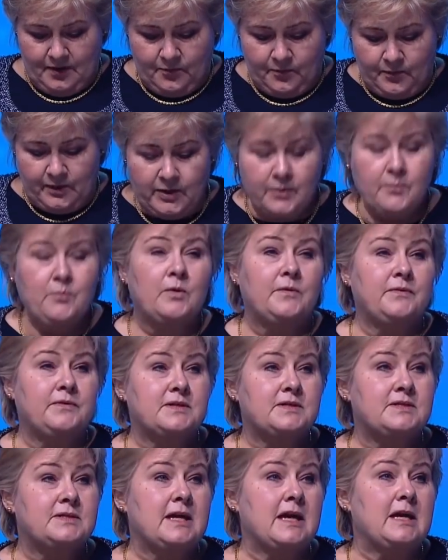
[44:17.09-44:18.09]
We want
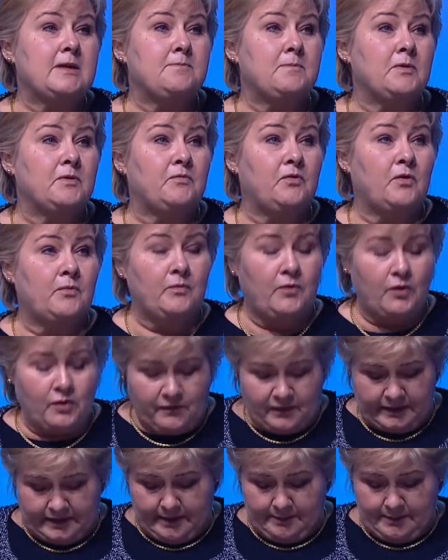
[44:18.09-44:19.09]
the statement from
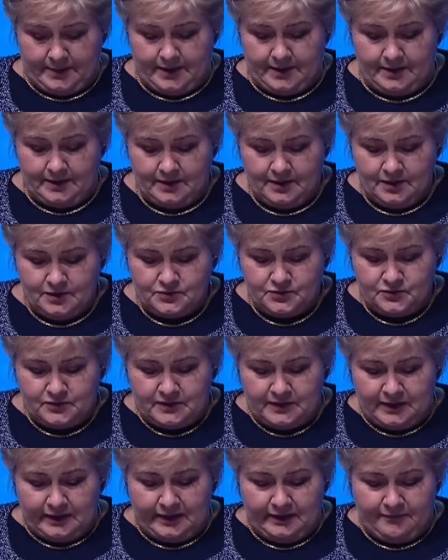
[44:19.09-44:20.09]
Rovaniemi to
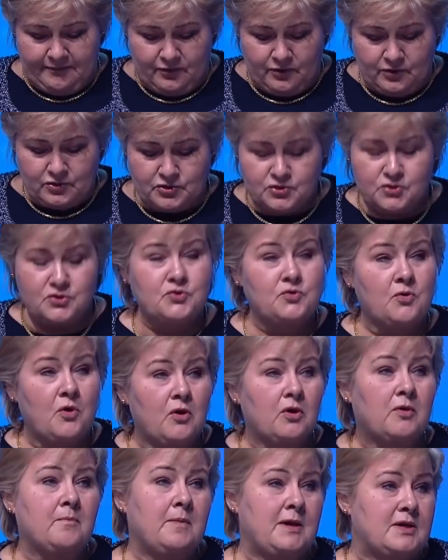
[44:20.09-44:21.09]
deliver a
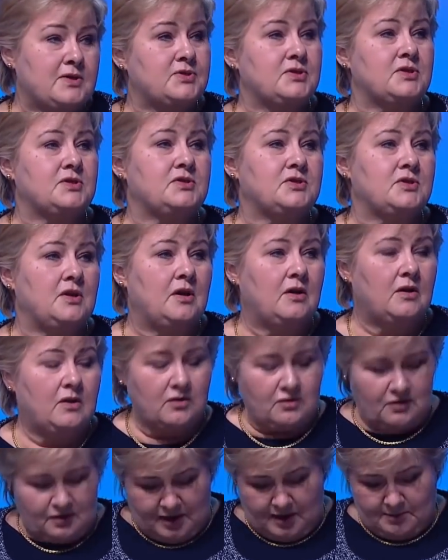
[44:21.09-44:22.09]
strong message
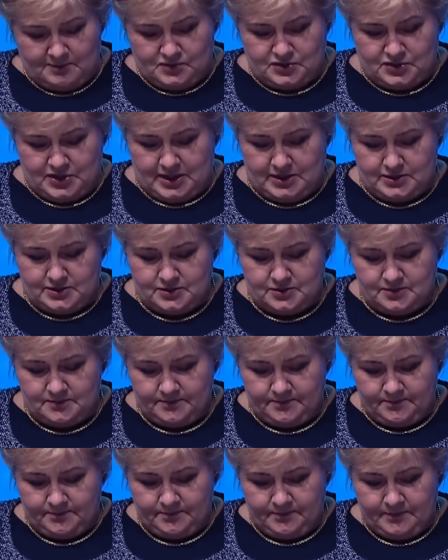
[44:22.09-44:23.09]
on climate change.
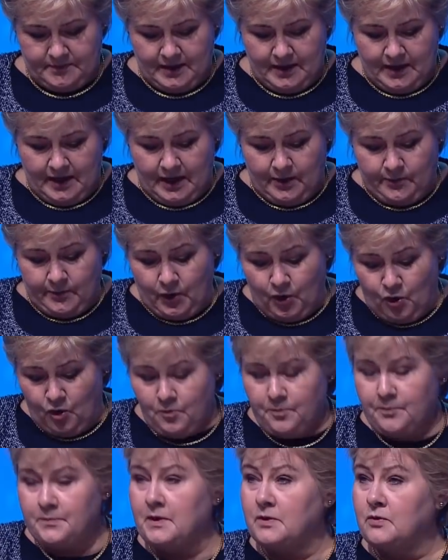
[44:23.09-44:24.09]
and we
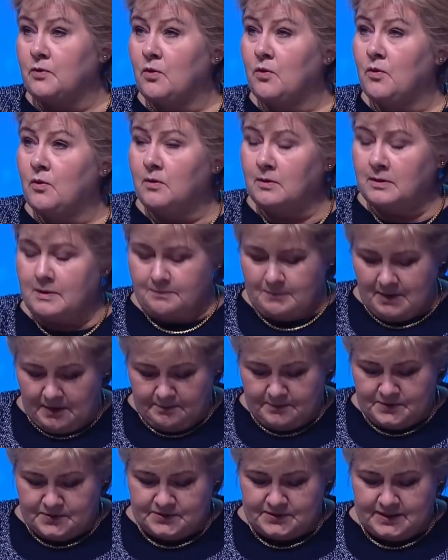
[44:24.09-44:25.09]
hope that all the
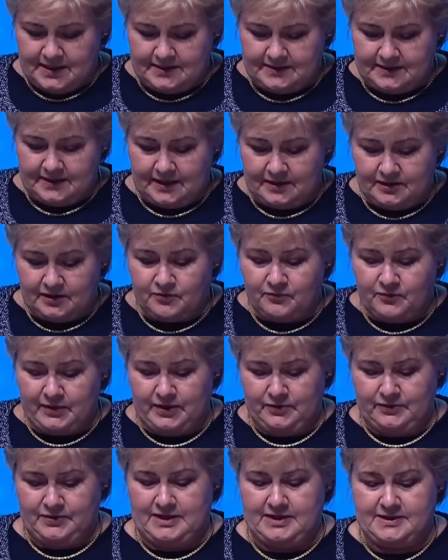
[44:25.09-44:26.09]
member states can
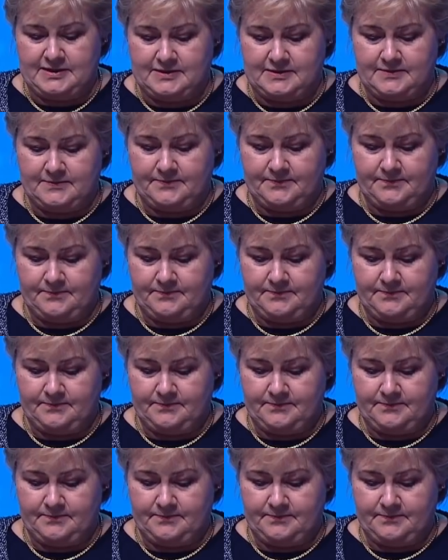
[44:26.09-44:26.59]
agree on this.